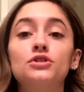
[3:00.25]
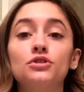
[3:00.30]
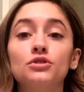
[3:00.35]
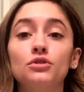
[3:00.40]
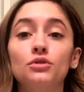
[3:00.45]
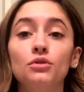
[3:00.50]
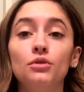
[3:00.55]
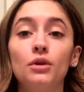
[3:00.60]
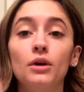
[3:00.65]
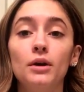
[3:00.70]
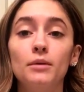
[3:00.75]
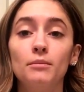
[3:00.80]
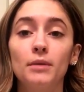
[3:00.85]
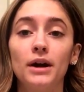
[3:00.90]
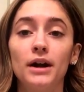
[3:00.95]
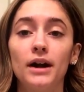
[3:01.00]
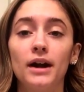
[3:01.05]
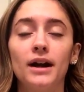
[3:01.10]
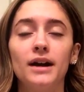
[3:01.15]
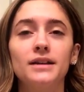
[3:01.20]
do
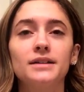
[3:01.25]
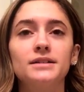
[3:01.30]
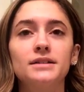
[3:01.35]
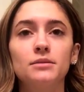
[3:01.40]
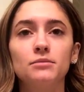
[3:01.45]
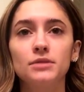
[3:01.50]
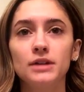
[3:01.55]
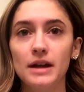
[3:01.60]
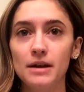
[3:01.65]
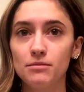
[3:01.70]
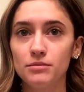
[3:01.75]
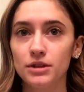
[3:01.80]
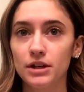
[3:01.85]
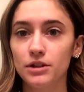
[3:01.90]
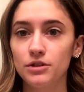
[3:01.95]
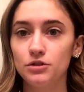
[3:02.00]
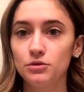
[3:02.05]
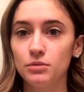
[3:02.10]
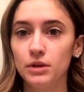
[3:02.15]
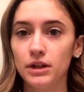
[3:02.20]
my eyes. Sometimes I
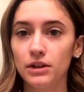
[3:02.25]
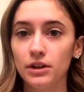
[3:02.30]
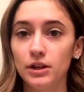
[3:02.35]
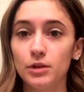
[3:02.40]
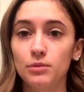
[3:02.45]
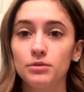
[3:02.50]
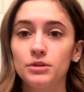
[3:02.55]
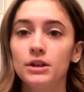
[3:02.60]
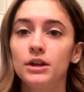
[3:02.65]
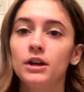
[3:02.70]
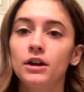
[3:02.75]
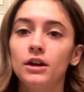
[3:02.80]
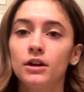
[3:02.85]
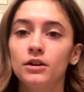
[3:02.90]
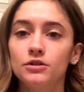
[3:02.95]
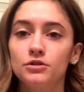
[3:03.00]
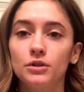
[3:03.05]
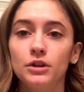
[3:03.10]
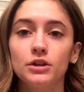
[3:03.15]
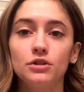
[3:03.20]
do my lips.
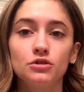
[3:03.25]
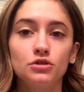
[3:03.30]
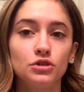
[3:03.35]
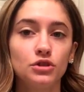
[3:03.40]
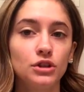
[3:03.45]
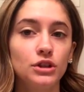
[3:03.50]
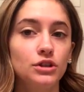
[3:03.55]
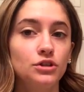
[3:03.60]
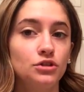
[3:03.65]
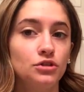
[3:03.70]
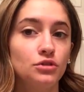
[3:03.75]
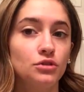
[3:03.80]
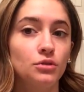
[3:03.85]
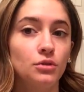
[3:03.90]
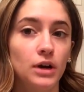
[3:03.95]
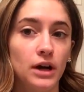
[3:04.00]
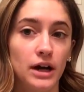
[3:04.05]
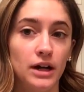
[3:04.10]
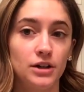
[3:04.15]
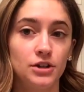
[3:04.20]
So I usually do
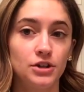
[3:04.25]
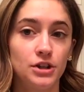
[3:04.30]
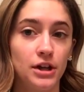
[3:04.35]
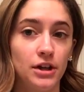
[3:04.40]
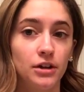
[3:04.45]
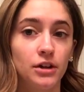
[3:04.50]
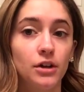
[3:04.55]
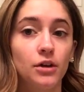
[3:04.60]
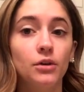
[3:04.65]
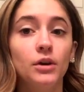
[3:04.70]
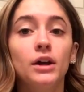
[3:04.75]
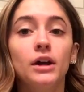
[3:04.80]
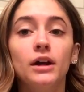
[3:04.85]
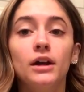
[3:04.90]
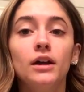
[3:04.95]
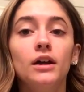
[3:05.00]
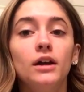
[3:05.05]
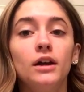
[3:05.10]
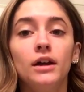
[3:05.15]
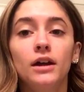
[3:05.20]
eyeshadow
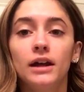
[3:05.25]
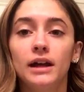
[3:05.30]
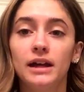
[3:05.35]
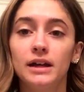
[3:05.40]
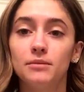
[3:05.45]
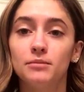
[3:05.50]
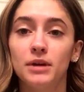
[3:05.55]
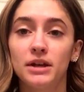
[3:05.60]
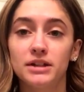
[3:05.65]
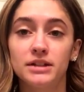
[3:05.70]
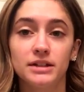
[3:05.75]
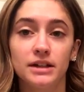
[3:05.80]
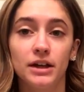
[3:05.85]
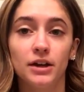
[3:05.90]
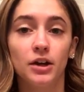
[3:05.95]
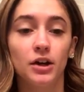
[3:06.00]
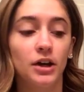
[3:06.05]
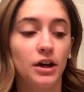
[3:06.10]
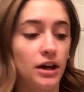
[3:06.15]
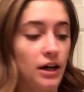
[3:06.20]
and
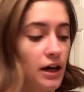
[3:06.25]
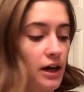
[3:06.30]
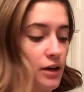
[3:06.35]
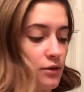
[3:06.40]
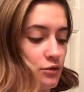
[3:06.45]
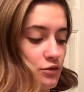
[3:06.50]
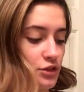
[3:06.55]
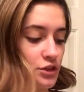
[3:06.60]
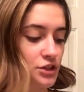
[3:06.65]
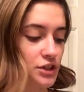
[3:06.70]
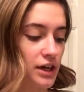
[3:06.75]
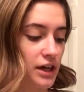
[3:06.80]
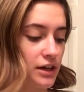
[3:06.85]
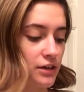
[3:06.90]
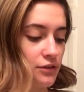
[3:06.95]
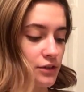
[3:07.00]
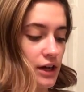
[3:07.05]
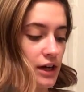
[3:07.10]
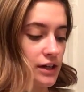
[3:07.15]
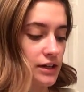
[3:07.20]
mascara. I've just
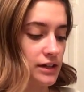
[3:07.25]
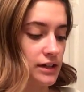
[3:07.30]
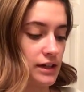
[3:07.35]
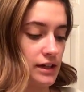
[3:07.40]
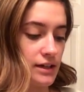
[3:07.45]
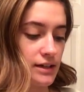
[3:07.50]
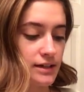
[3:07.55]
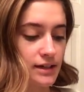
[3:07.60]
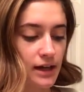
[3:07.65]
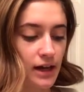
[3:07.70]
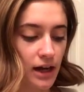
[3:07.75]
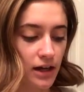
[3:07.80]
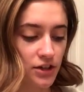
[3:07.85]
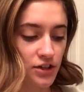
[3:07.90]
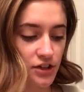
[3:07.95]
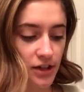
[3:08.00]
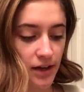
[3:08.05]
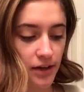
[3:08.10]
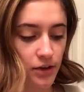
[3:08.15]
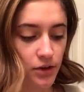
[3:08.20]
kind of gotten into
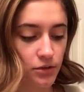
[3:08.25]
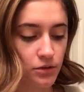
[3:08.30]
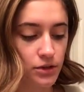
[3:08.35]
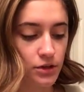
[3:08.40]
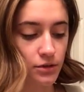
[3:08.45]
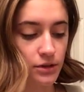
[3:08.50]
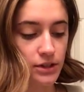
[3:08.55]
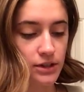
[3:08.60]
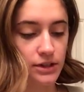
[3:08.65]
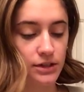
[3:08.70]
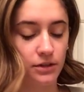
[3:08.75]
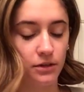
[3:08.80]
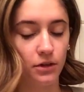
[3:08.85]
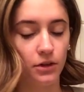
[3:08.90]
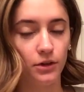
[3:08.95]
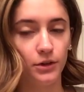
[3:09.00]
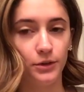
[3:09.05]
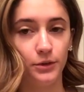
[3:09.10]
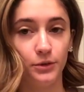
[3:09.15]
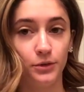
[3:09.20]
eyeshadow, so it's
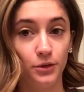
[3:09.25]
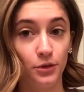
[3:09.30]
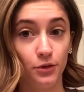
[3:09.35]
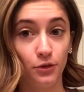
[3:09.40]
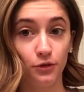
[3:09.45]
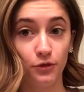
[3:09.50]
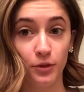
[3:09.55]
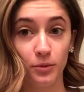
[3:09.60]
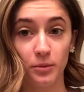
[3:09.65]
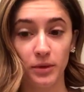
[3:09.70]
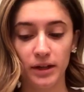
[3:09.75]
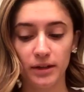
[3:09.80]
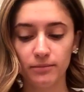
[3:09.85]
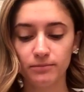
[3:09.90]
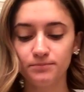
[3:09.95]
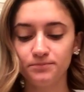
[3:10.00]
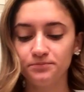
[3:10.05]
still new for me.